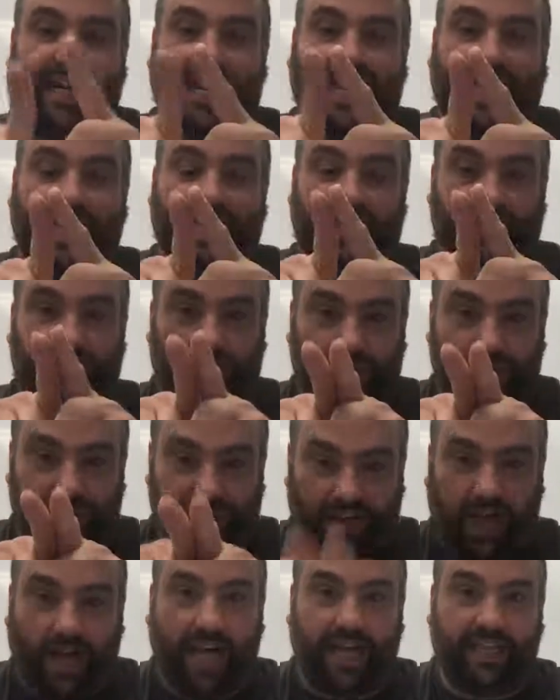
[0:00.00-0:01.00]
And you
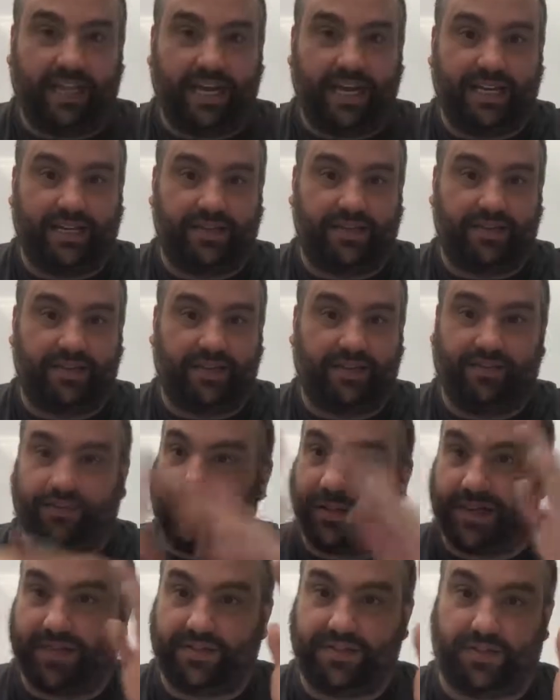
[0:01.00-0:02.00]
just highlight yourself
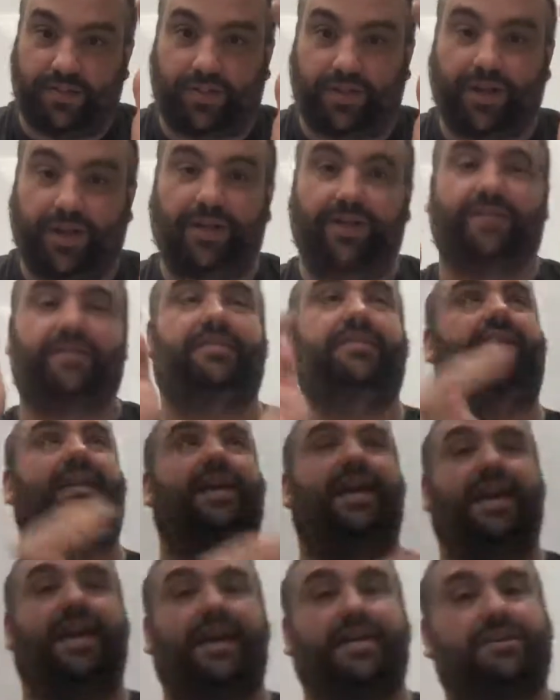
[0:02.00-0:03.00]
whilst the drone is in
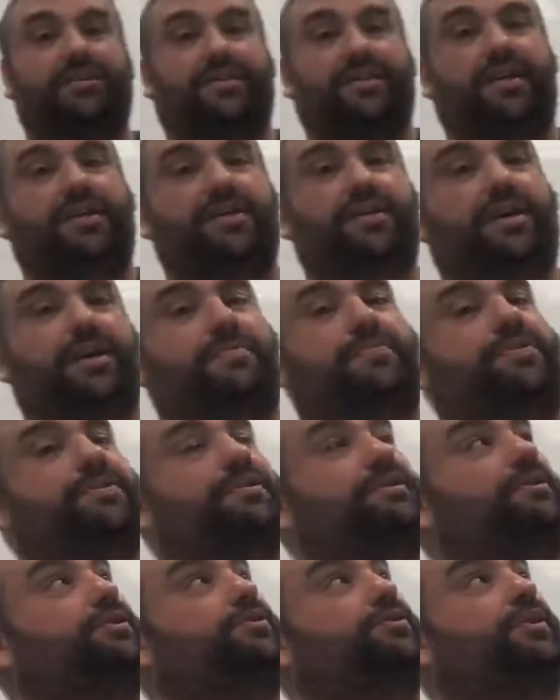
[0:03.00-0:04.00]
the air. So you got to
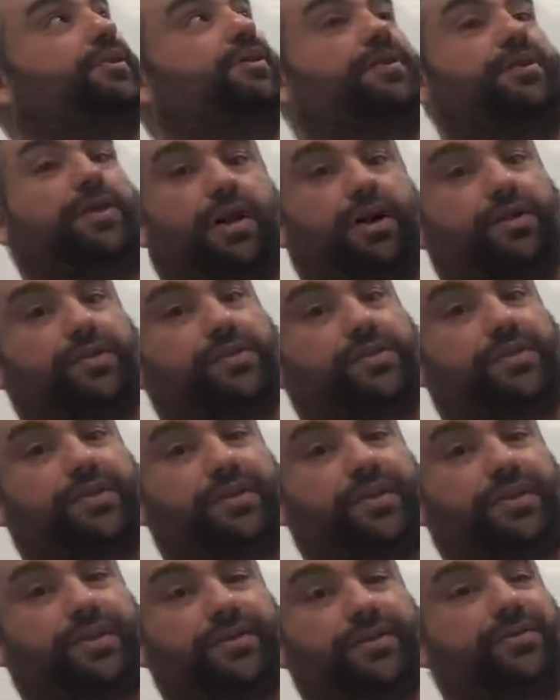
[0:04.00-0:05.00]
put the drone
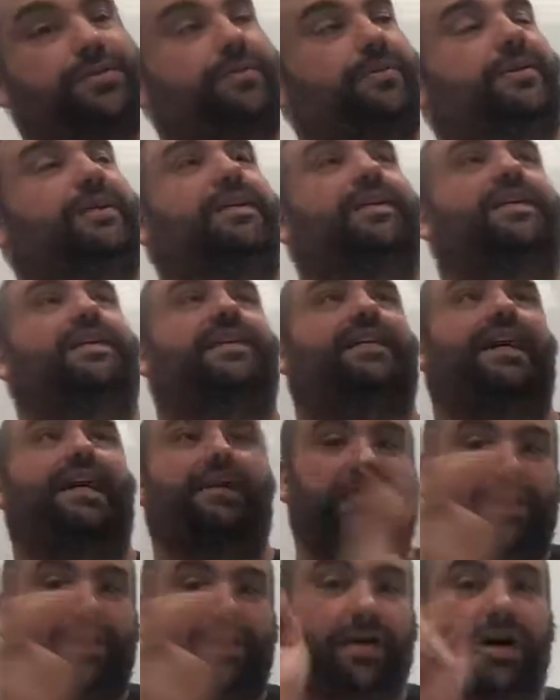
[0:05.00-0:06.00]
onto you,
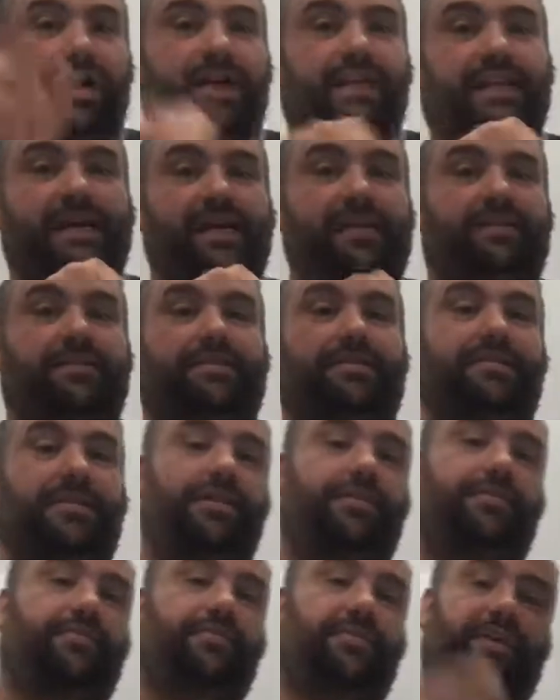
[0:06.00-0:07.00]
and then you highlight
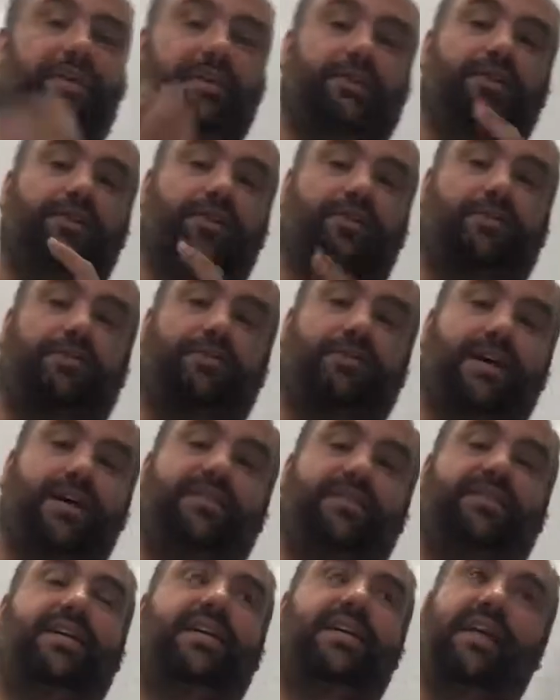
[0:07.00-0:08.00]
yourself, and then you just
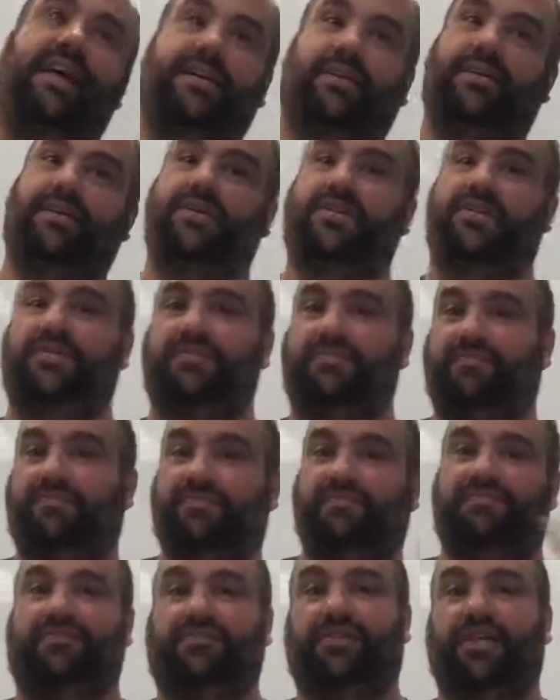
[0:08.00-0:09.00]
press it, and it just
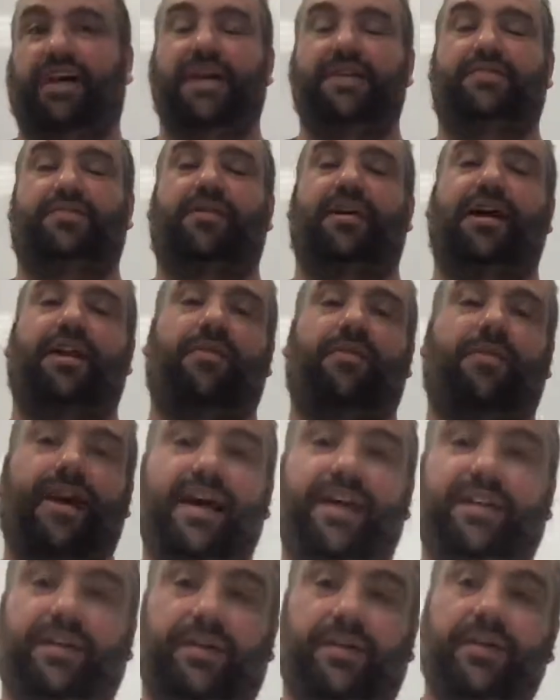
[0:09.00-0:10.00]
flies right
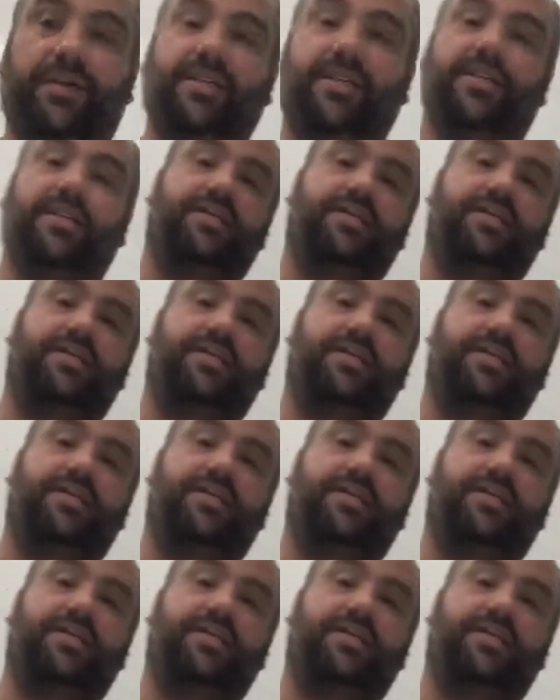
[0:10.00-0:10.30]
around you.